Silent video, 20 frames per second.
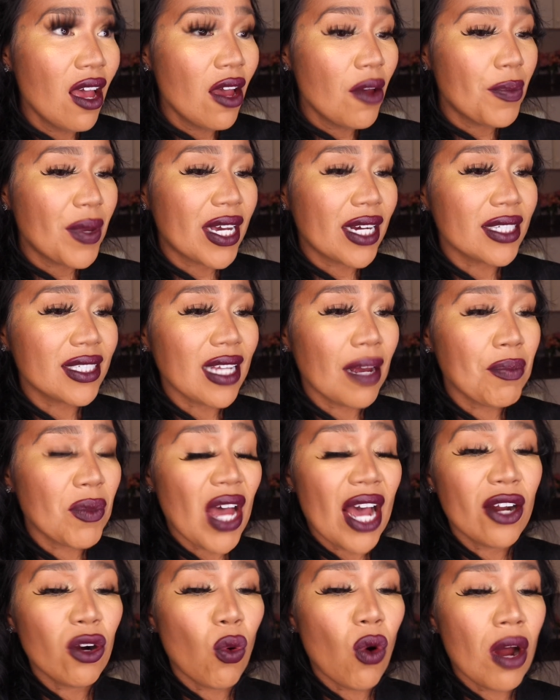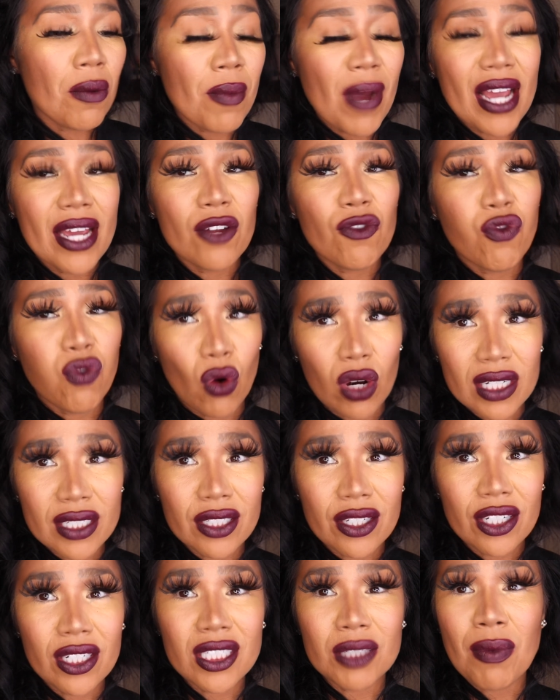because I don't want my
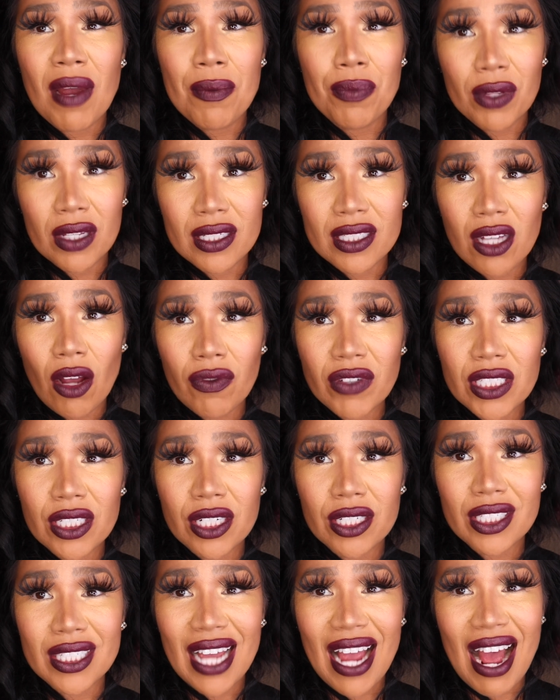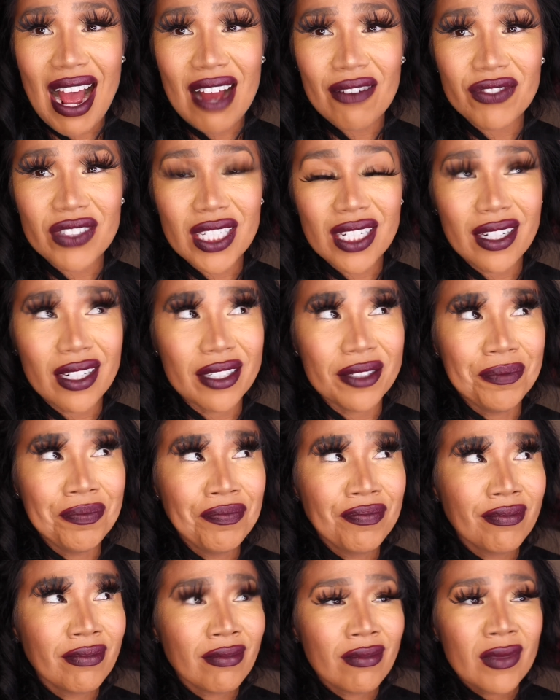enforcers, my police officers to have to
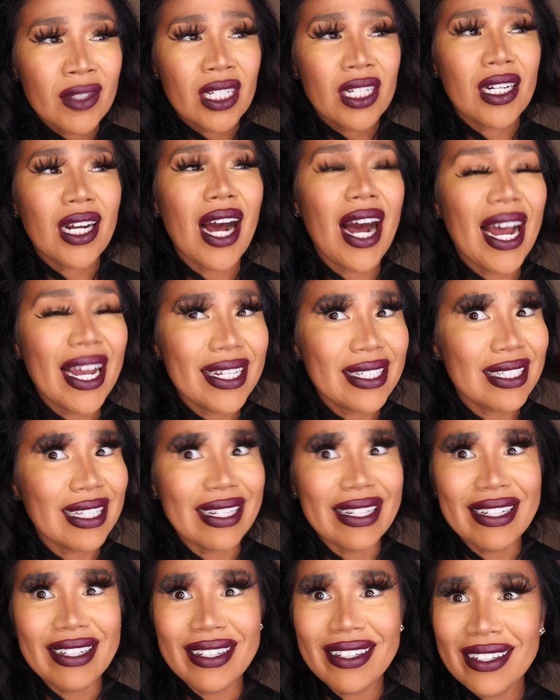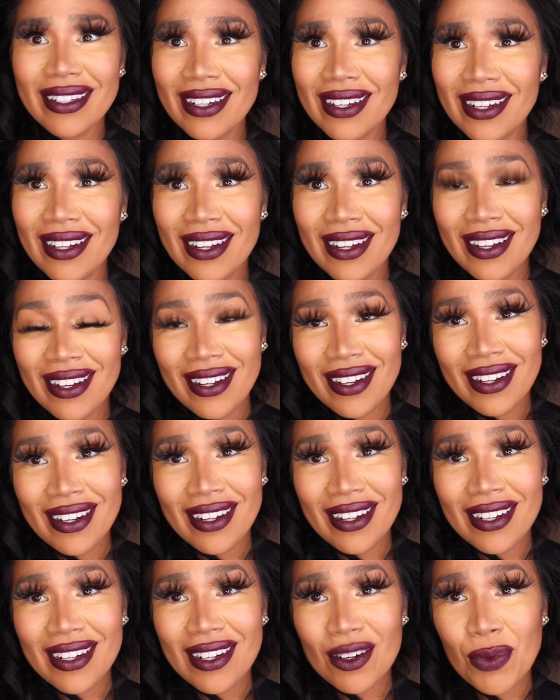kindly,
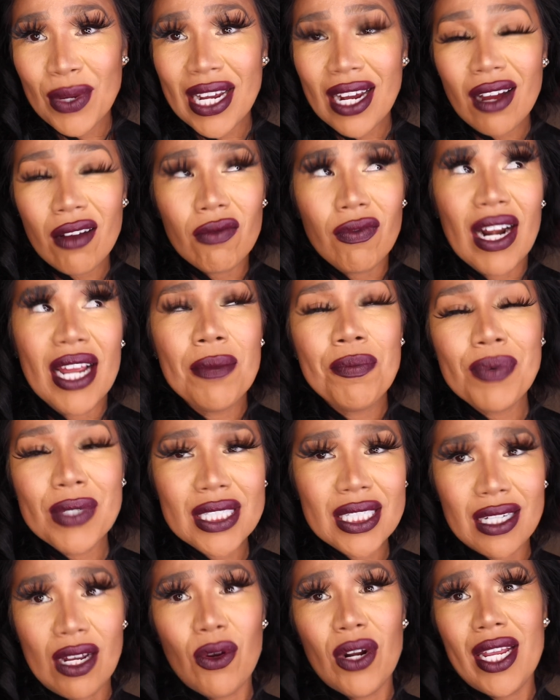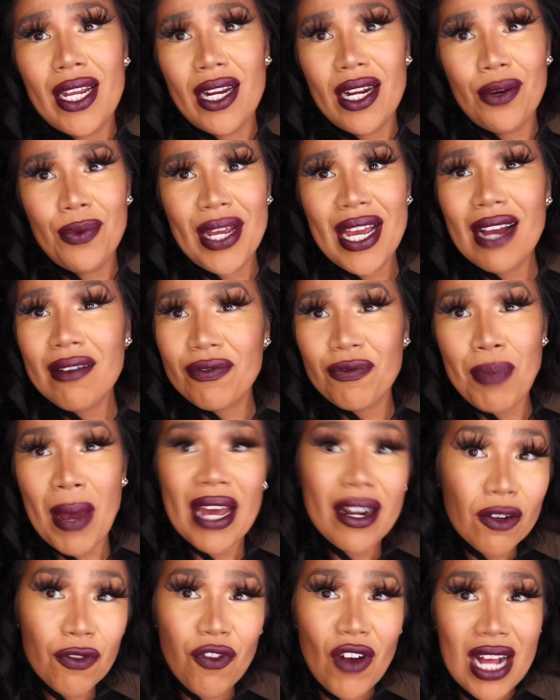we got rapists out here. We have
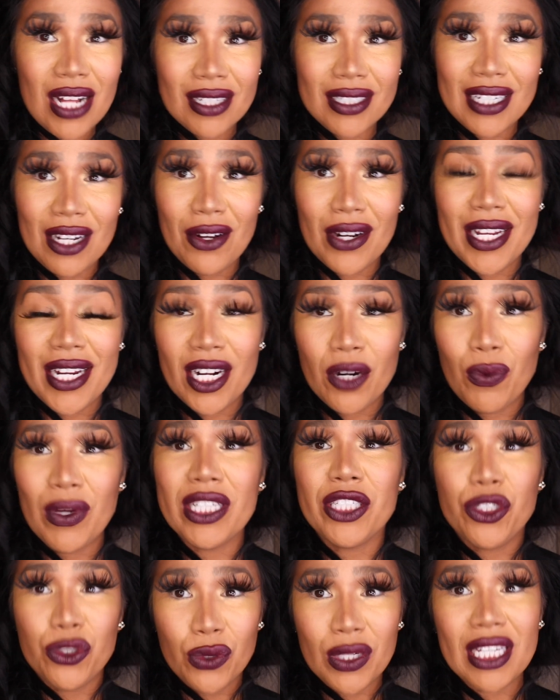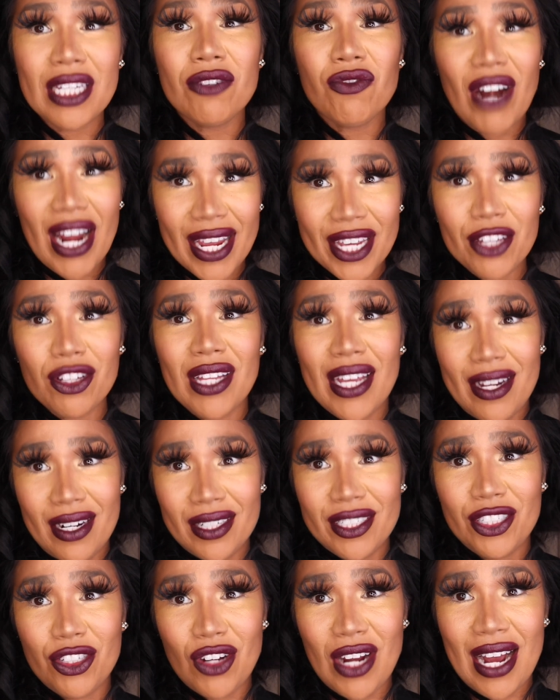pedophiles out here. We do need
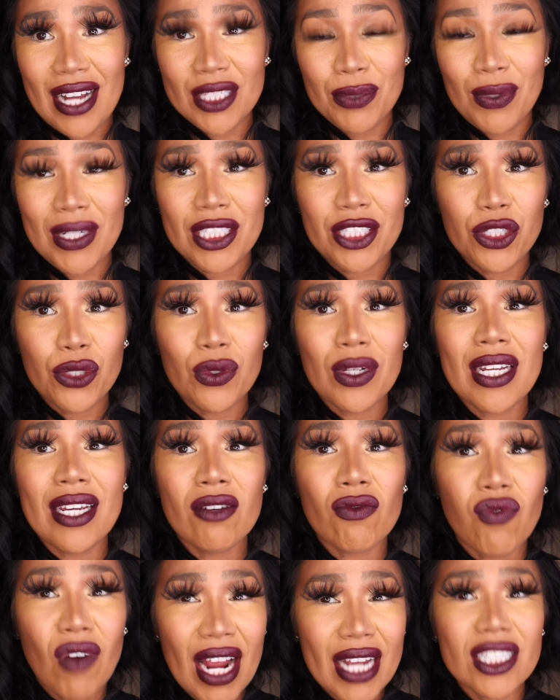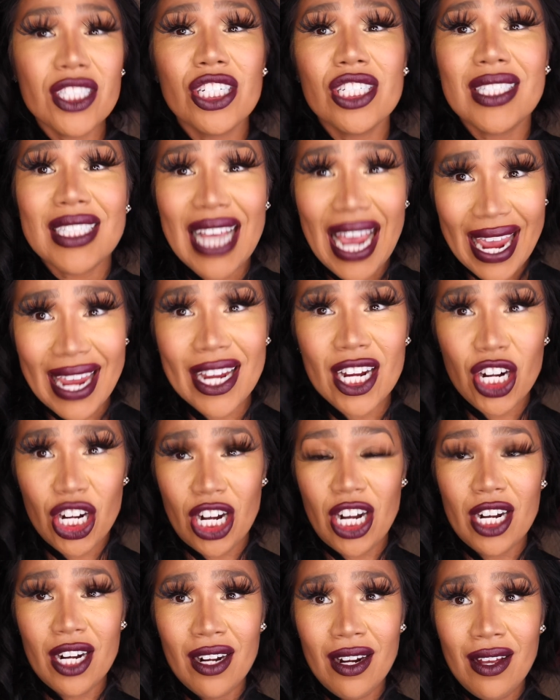regulators, you guys. We do need righteous
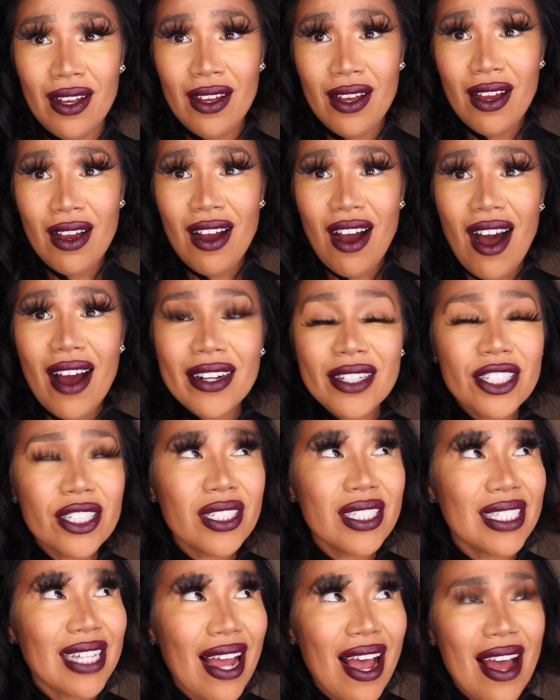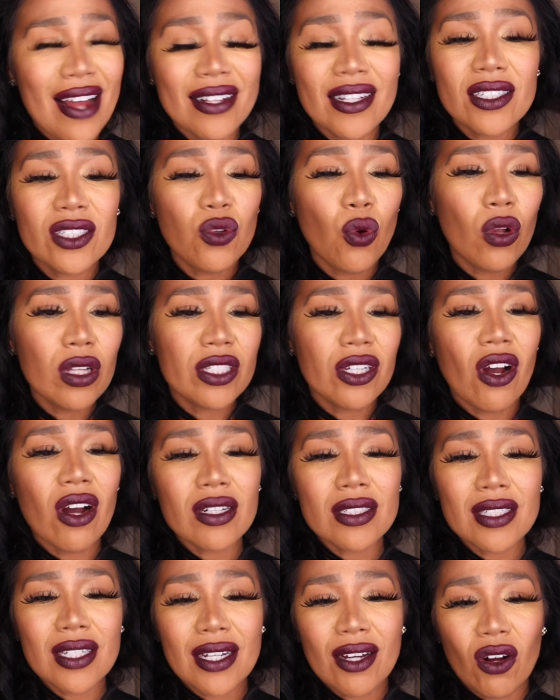anger. Understand this whole
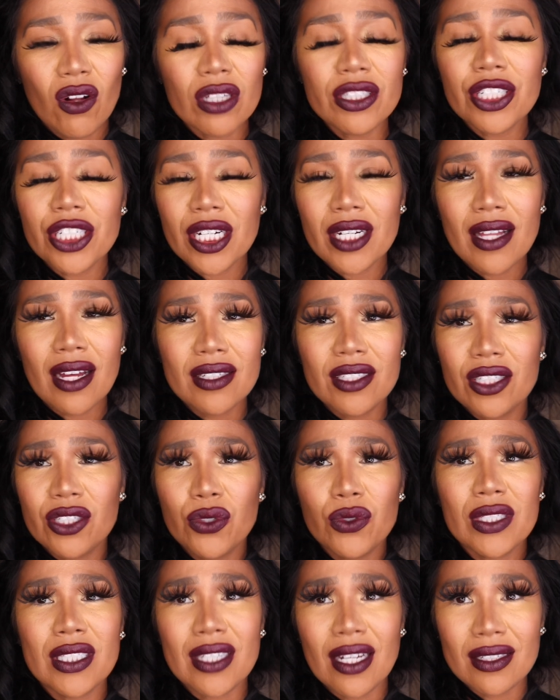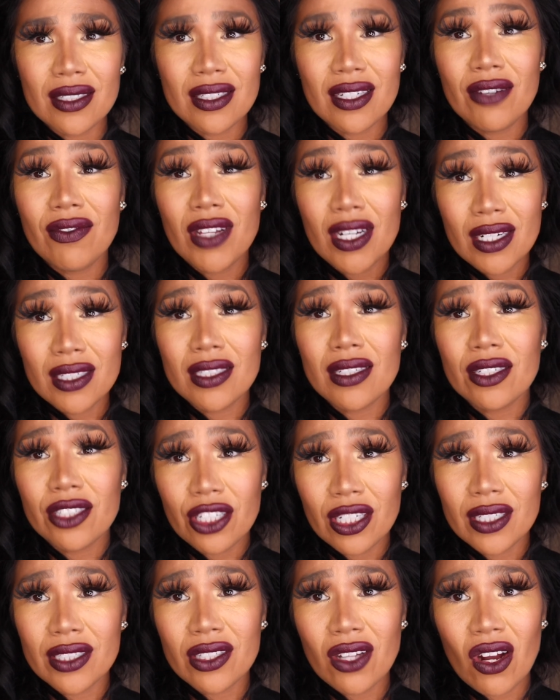toxic culture that's too sensitive. There is such
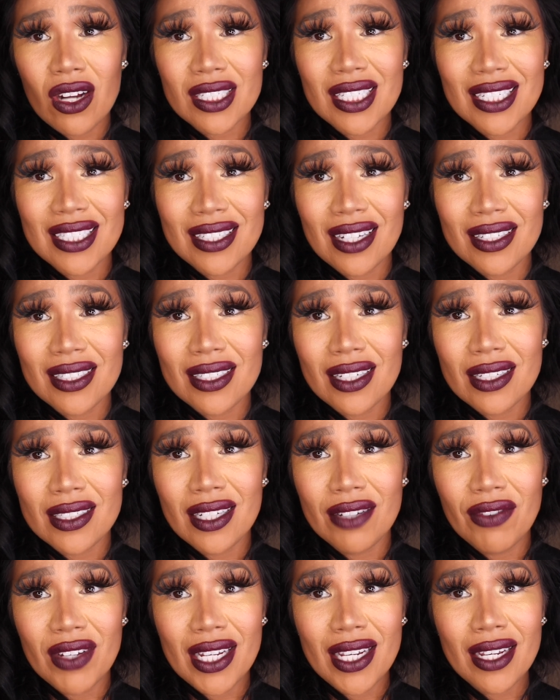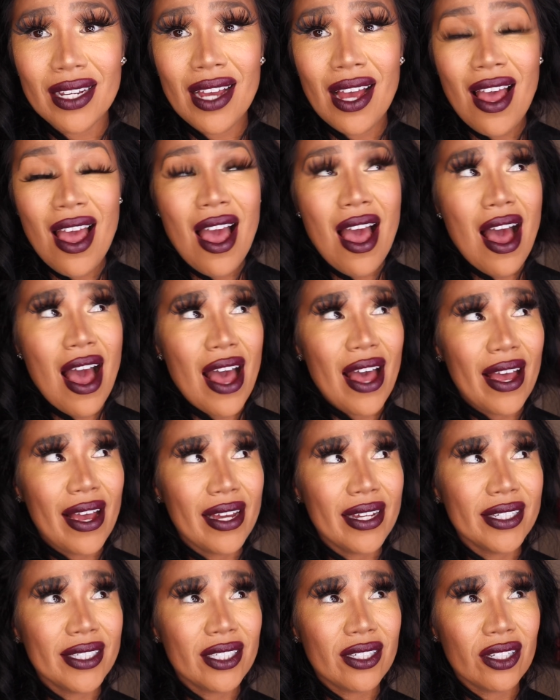thing as toxic sensitivity
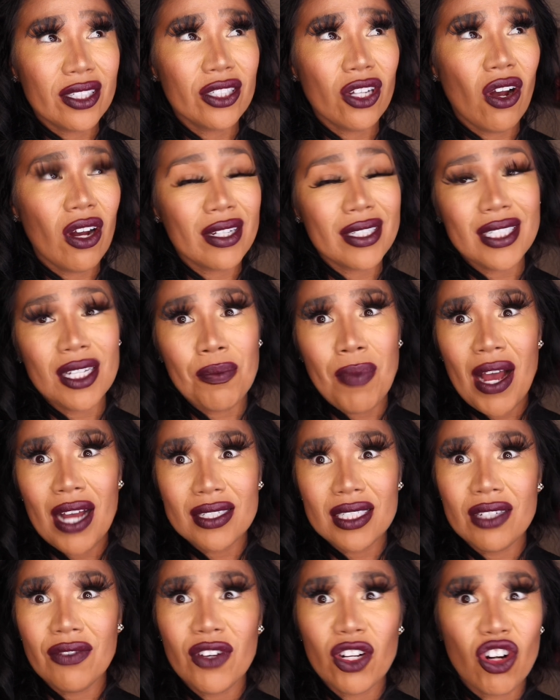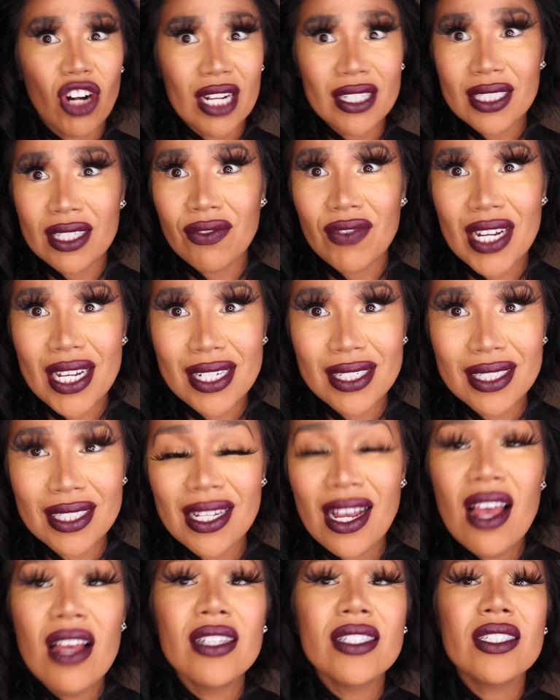and toxic passive
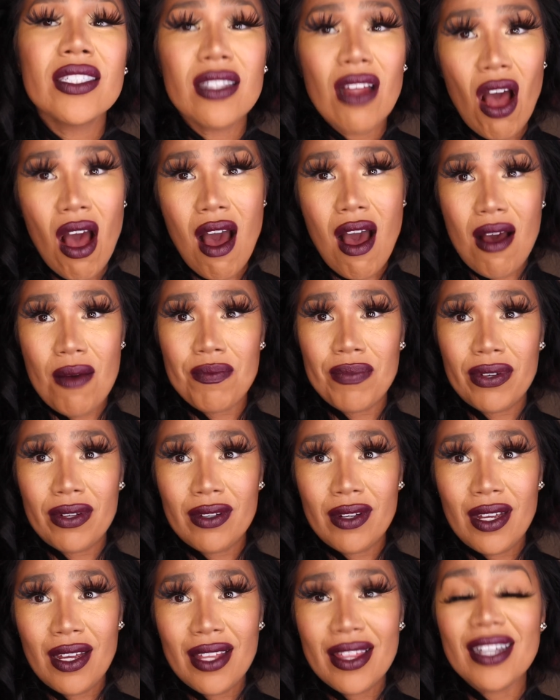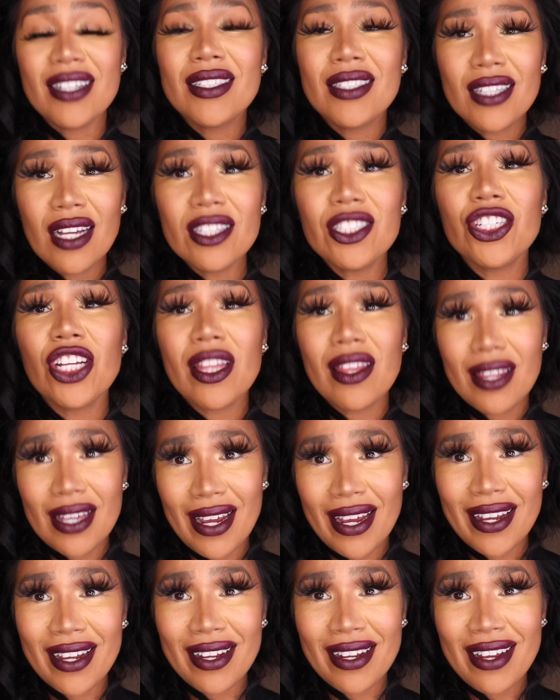aggressiveness. Stop. There's such a
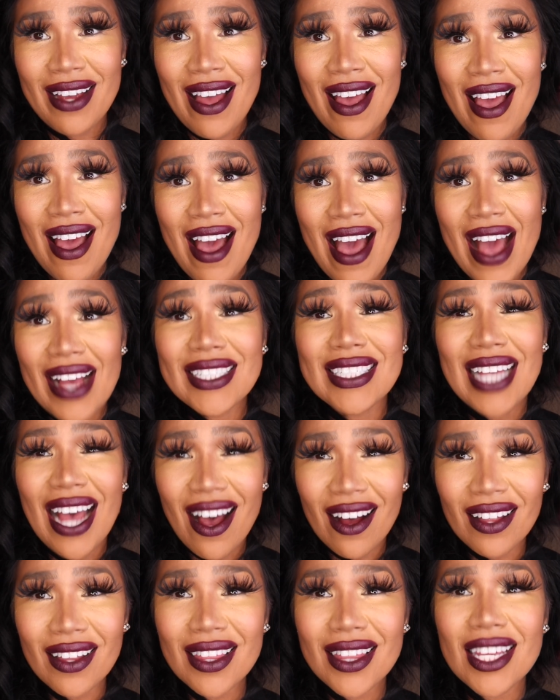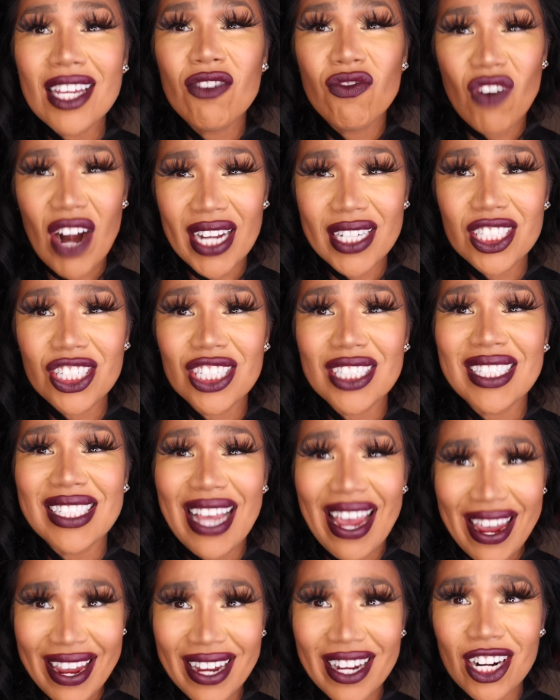thing as healthy, righteous
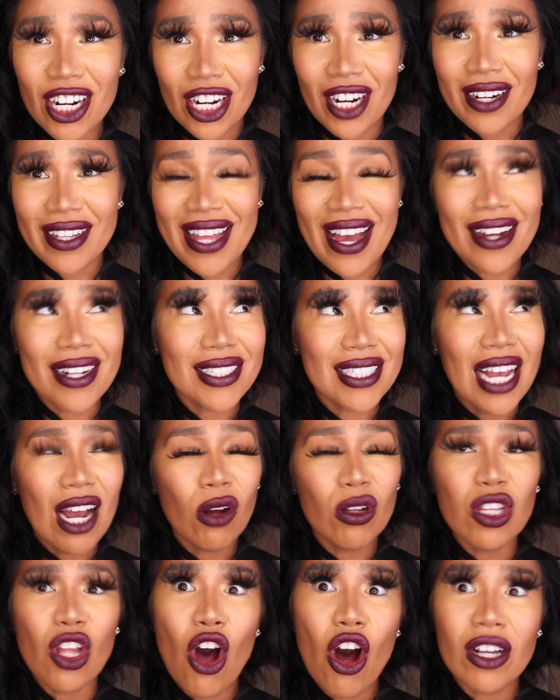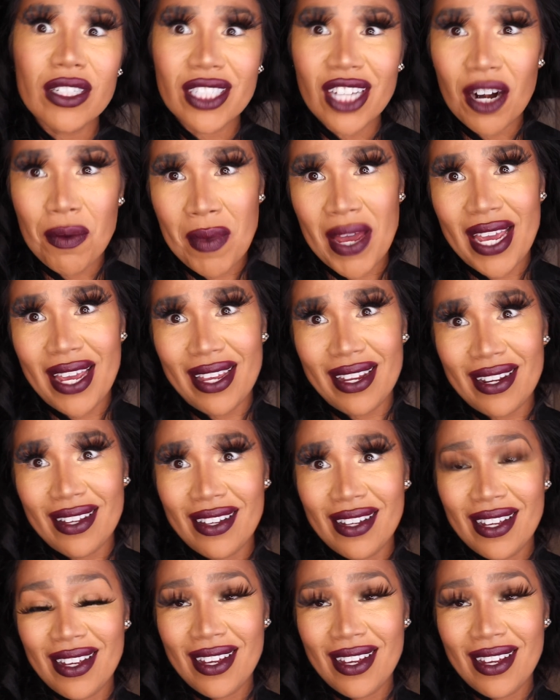anger. That is how laws are made.